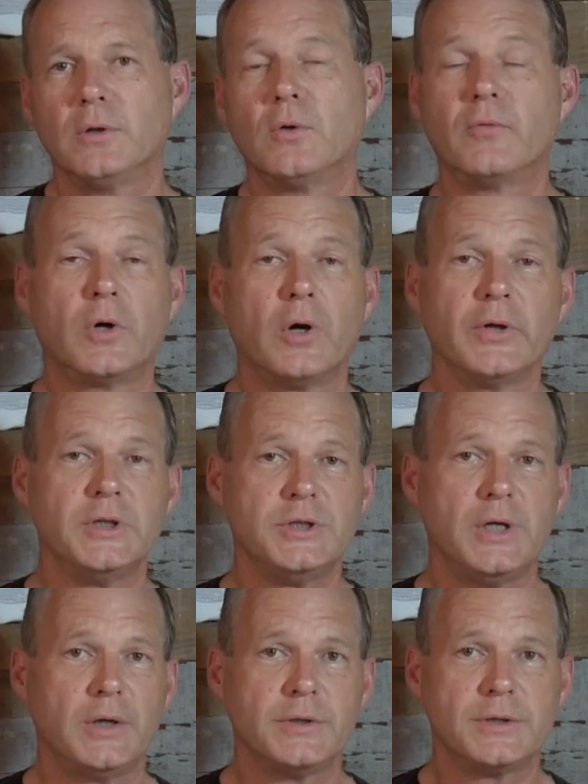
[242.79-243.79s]
over all these
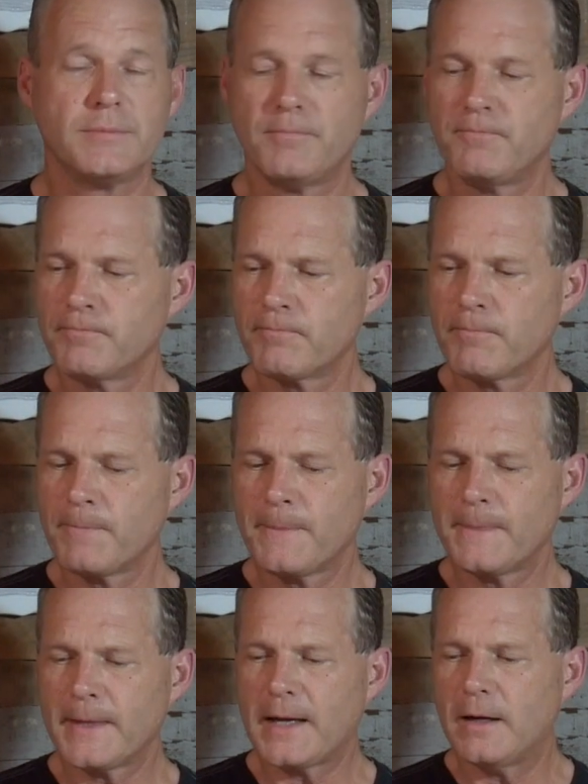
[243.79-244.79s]
years.
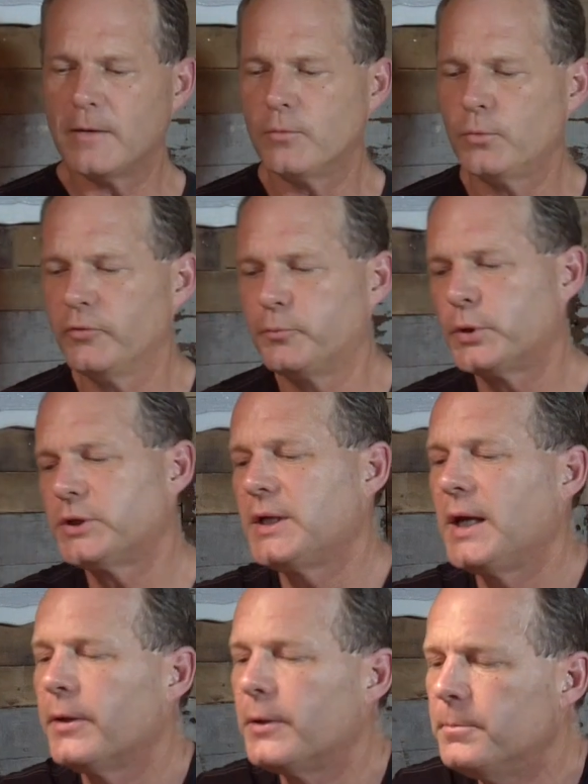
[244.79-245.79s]
We've put
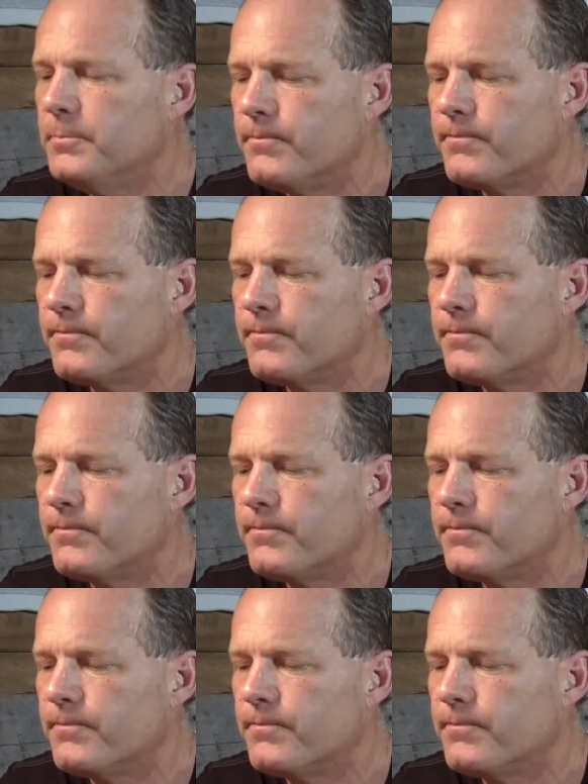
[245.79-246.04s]
together